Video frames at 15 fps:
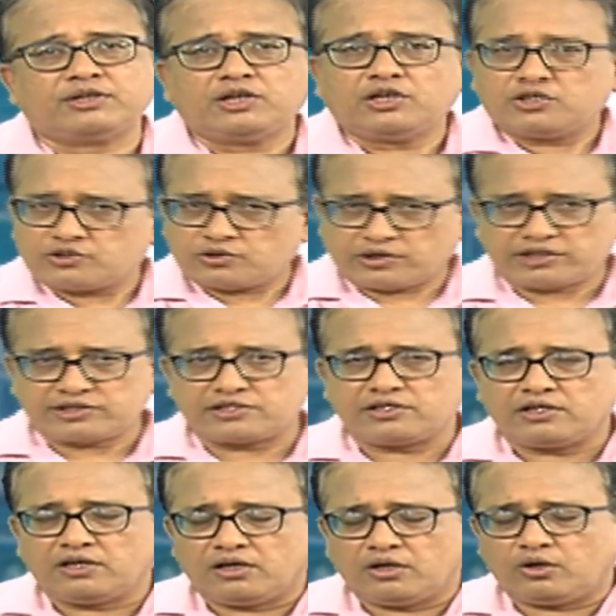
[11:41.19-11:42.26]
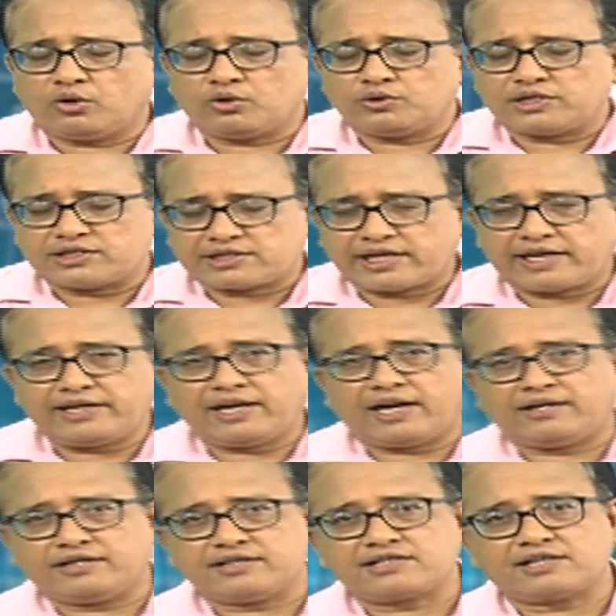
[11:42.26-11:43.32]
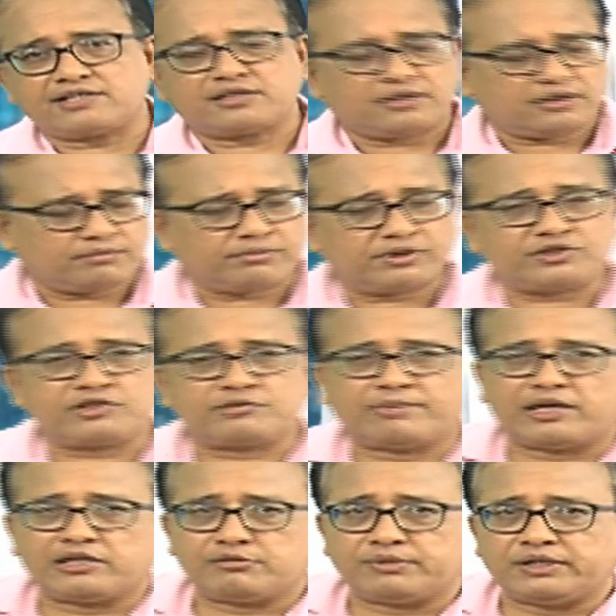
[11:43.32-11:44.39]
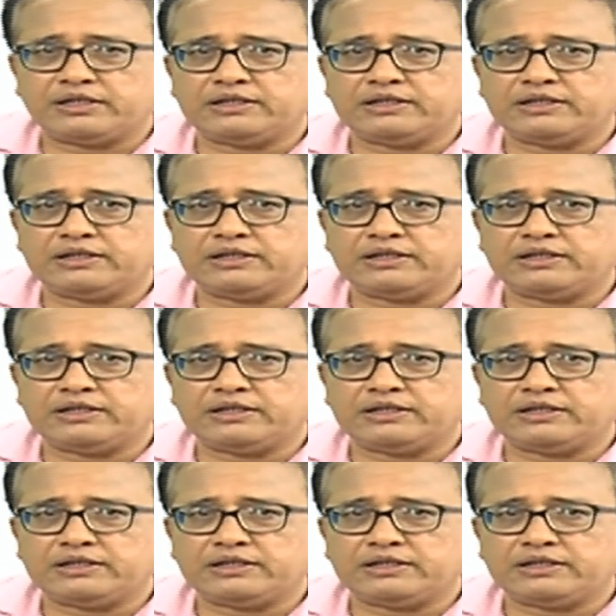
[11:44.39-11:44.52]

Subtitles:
So, let us go to the slide and discuss purchase management.